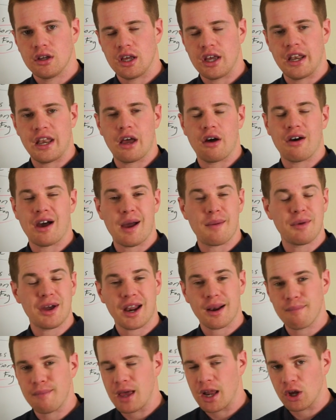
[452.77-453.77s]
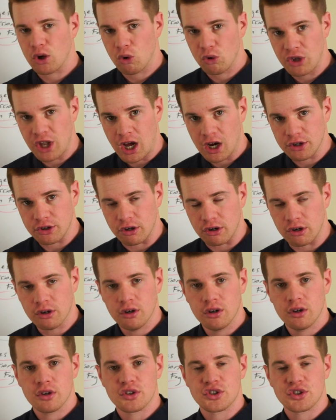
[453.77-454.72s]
And now, I'm not a medical doctor,